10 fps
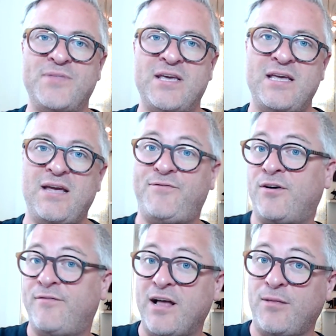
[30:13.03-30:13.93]
if you're
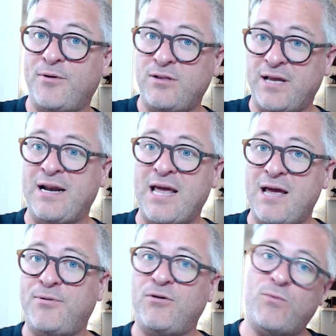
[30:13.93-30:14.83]
available and
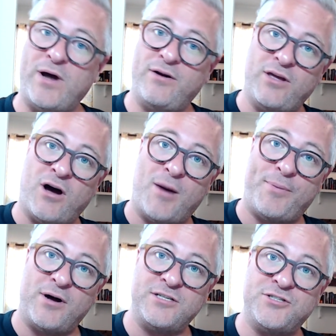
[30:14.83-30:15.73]
able, why don't you hop
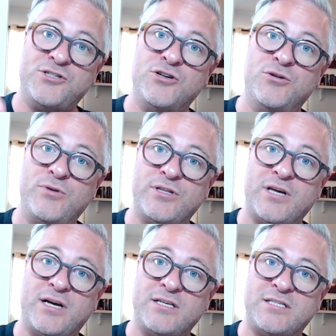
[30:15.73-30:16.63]
on to Zoom with
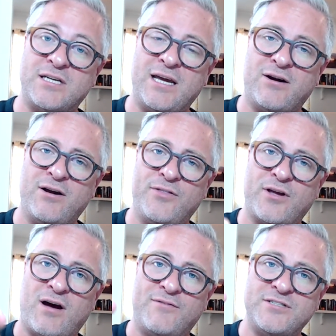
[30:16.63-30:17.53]
us to carry on the
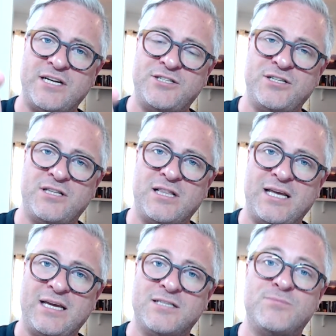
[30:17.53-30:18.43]
conversation? The
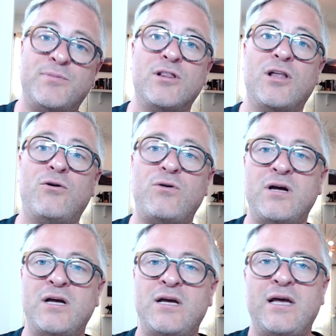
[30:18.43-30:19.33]
link is below,
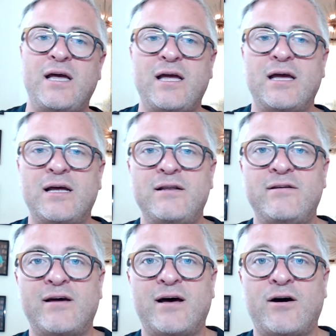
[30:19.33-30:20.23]
and
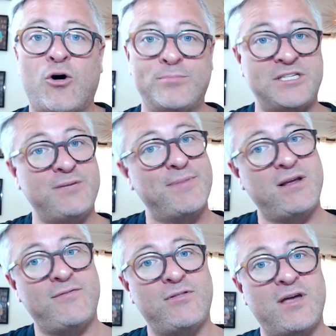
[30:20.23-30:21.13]
hope to see many
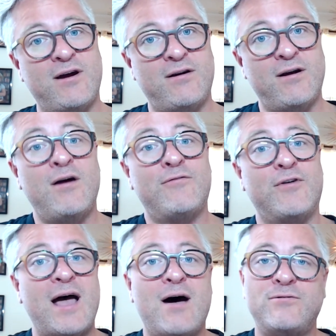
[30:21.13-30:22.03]
of you there. For
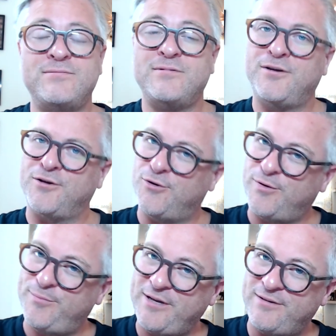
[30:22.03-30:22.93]
now, go
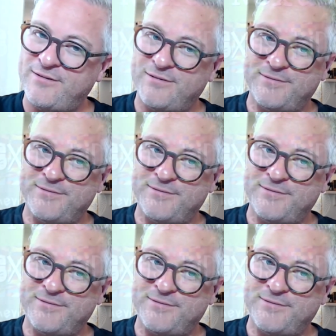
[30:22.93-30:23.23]
in peace.